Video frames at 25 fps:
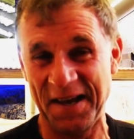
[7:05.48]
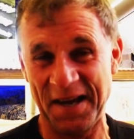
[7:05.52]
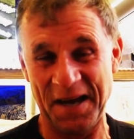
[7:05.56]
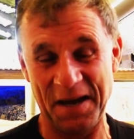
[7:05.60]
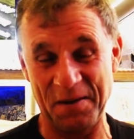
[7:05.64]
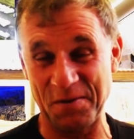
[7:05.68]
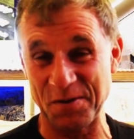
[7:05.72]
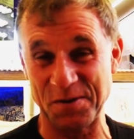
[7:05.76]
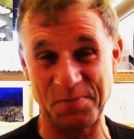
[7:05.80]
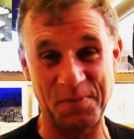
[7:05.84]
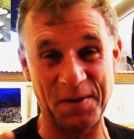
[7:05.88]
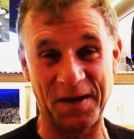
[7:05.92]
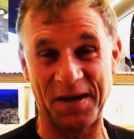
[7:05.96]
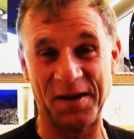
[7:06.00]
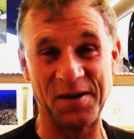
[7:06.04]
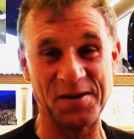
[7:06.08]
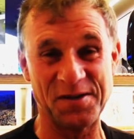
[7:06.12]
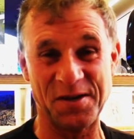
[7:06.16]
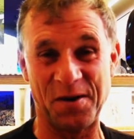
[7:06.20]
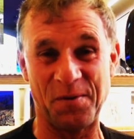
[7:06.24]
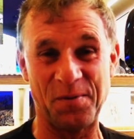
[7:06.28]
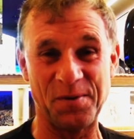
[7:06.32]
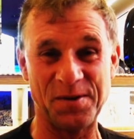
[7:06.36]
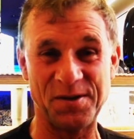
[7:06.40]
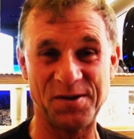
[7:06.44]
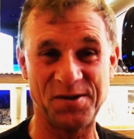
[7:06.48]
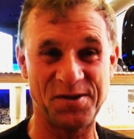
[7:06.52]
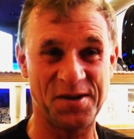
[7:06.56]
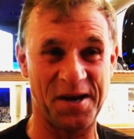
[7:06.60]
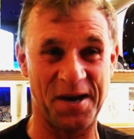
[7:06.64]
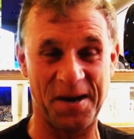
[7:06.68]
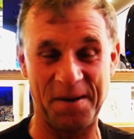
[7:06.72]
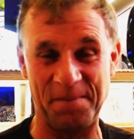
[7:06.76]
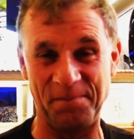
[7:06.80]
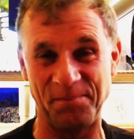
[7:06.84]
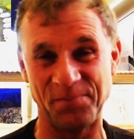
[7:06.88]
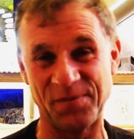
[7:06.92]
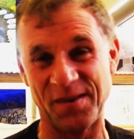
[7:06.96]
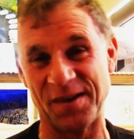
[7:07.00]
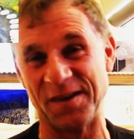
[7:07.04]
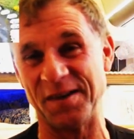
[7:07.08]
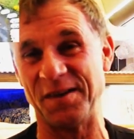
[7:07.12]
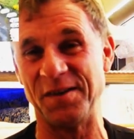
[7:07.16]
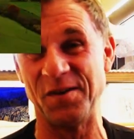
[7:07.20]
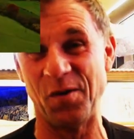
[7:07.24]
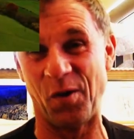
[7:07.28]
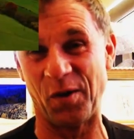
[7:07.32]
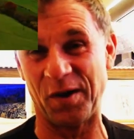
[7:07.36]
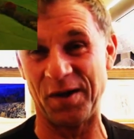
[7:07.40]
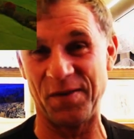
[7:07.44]
It was because I was
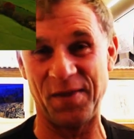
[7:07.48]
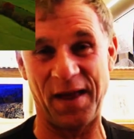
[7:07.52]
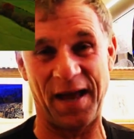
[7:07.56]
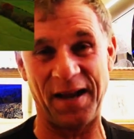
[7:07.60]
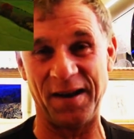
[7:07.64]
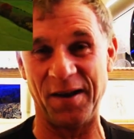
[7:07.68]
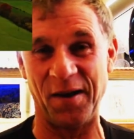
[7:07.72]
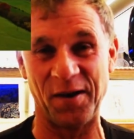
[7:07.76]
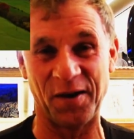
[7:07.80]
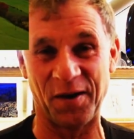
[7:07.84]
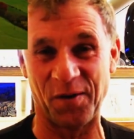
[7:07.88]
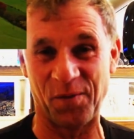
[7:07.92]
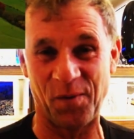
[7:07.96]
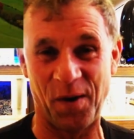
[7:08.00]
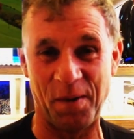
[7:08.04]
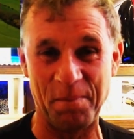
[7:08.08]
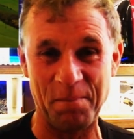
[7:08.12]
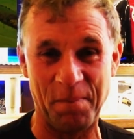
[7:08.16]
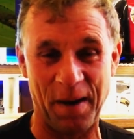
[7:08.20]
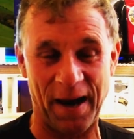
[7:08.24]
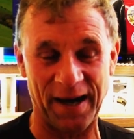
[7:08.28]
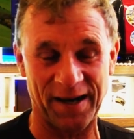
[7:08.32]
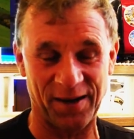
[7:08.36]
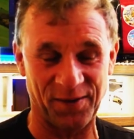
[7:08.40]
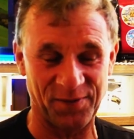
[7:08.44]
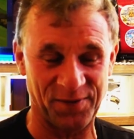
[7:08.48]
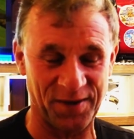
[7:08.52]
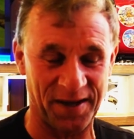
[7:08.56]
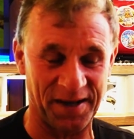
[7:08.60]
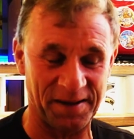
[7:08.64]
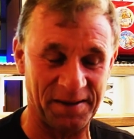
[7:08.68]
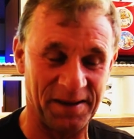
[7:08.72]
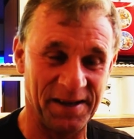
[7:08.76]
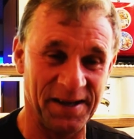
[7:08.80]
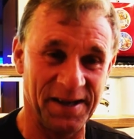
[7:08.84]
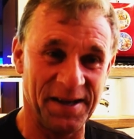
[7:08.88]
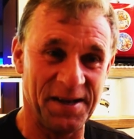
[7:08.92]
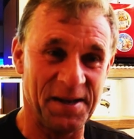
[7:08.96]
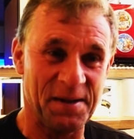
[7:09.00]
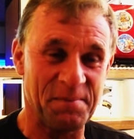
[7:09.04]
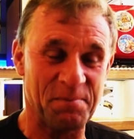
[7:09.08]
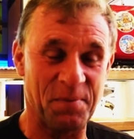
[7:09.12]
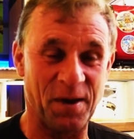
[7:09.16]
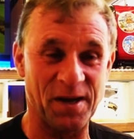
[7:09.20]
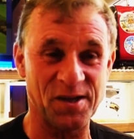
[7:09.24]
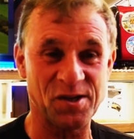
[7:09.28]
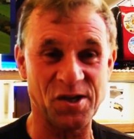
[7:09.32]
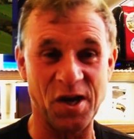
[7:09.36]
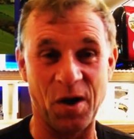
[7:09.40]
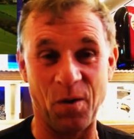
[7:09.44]
knocking that lug of rum back, I think.
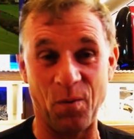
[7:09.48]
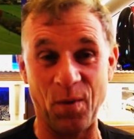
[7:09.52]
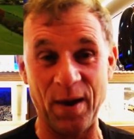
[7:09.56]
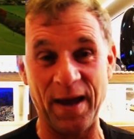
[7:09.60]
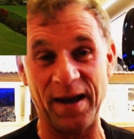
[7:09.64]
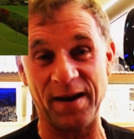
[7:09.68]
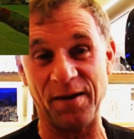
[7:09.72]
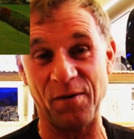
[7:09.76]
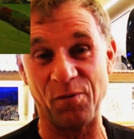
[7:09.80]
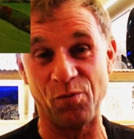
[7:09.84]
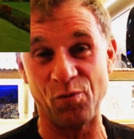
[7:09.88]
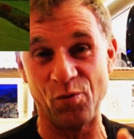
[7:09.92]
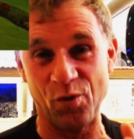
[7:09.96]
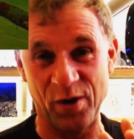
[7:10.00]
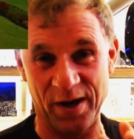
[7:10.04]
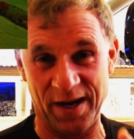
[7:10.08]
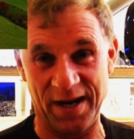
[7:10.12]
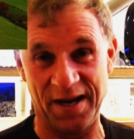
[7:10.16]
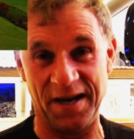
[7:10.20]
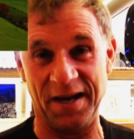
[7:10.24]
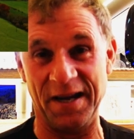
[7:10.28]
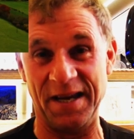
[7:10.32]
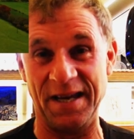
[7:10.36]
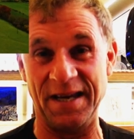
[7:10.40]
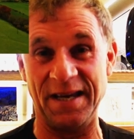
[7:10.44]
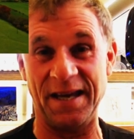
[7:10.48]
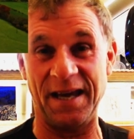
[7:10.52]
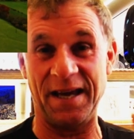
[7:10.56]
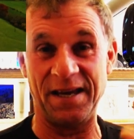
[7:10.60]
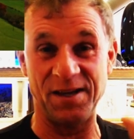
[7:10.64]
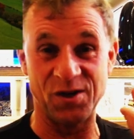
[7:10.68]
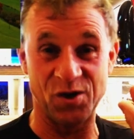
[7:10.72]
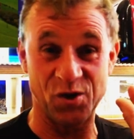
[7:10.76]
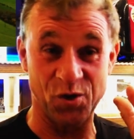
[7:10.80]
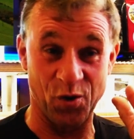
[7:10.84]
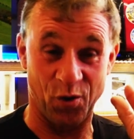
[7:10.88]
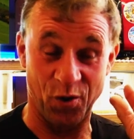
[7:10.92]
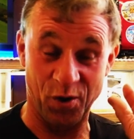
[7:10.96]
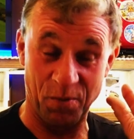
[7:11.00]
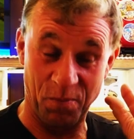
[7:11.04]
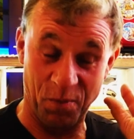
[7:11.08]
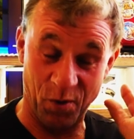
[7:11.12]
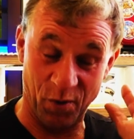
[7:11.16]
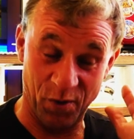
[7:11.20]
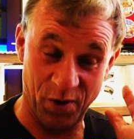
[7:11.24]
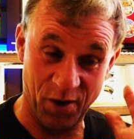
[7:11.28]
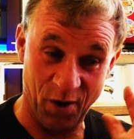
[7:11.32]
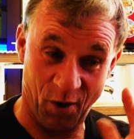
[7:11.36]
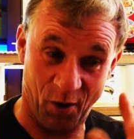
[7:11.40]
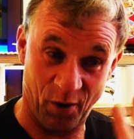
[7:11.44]
But we had a really
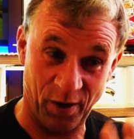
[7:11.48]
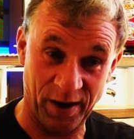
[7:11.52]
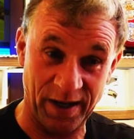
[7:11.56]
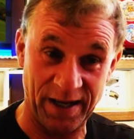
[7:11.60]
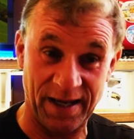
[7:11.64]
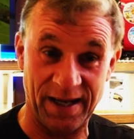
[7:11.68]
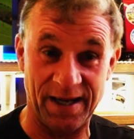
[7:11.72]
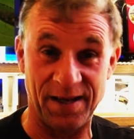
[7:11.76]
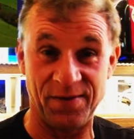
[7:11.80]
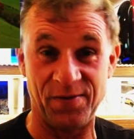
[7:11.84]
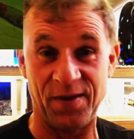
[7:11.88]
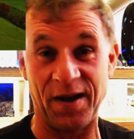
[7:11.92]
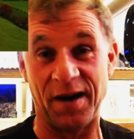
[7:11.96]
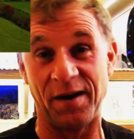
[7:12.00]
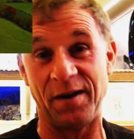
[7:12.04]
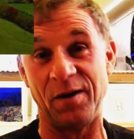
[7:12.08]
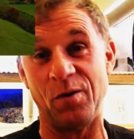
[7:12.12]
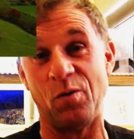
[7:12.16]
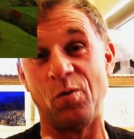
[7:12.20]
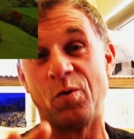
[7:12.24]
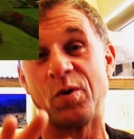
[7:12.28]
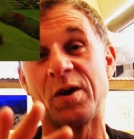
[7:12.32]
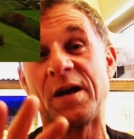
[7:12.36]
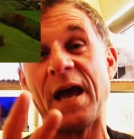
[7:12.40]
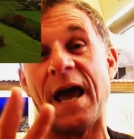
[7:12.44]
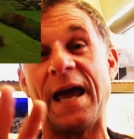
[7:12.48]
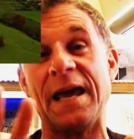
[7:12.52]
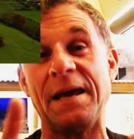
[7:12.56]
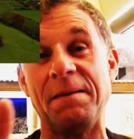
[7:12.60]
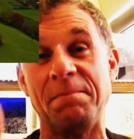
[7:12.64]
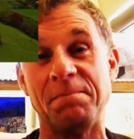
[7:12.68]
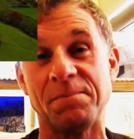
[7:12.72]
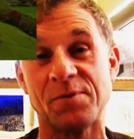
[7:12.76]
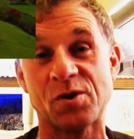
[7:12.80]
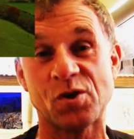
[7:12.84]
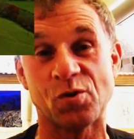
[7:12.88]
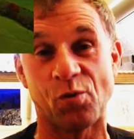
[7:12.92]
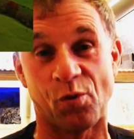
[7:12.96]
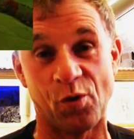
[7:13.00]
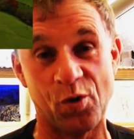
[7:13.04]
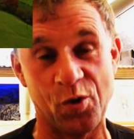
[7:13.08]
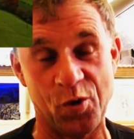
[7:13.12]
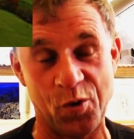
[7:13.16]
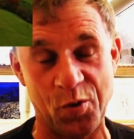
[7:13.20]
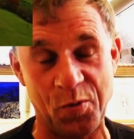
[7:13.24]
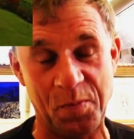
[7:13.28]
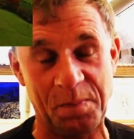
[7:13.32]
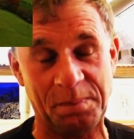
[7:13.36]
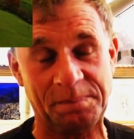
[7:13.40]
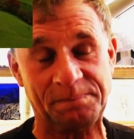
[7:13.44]
enjoyable night in their little games
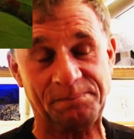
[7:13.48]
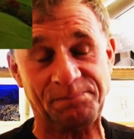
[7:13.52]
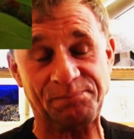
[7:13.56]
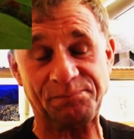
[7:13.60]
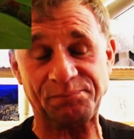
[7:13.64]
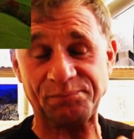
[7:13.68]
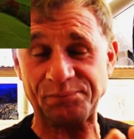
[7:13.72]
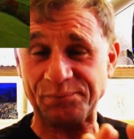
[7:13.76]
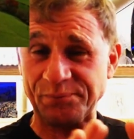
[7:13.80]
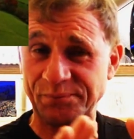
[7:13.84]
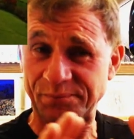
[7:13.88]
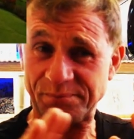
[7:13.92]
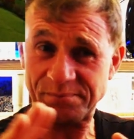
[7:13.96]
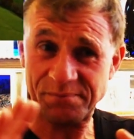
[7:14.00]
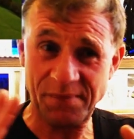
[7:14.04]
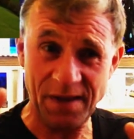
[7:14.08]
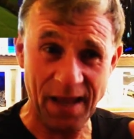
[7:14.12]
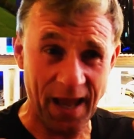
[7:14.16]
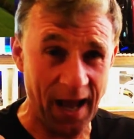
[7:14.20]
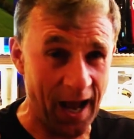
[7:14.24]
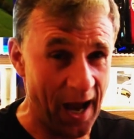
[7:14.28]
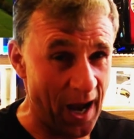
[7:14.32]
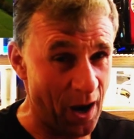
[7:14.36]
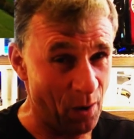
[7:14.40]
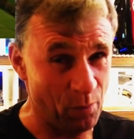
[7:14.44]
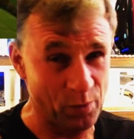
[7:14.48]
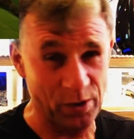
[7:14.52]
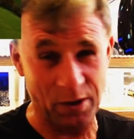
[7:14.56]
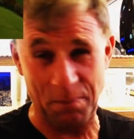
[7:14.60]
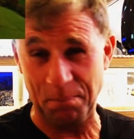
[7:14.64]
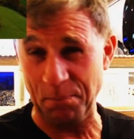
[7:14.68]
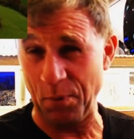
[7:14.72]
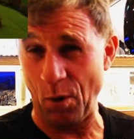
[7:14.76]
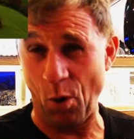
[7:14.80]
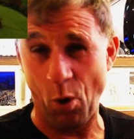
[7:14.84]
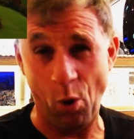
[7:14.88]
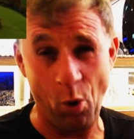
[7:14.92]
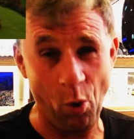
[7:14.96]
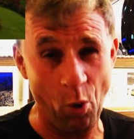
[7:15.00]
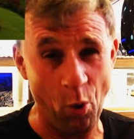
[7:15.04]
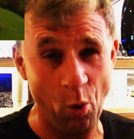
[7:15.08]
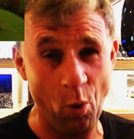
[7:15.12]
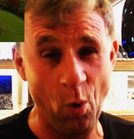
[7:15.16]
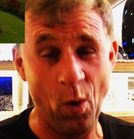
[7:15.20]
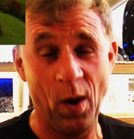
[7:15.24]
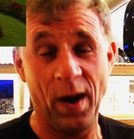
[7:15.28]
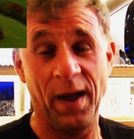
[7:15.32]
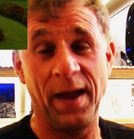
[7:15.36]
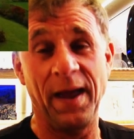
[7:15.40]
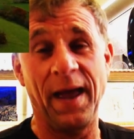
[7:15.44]
room with the
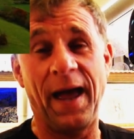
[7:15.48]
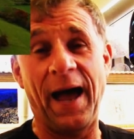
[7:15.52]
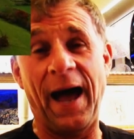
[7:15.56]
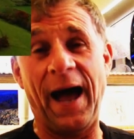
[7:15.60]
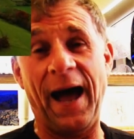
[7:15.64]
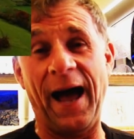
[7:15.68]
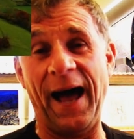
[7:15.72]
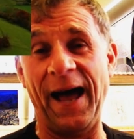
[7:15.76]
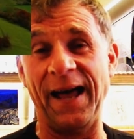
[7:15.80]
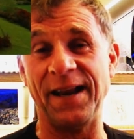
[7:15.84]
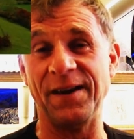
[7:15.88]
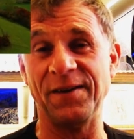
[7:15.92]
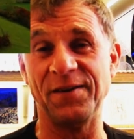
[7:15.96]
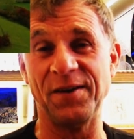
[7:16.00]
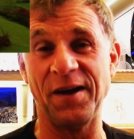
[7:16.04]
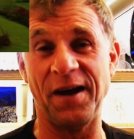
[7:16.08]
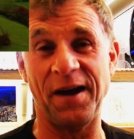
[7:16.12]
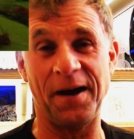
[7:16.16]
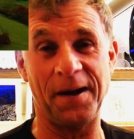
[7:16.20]
pool, and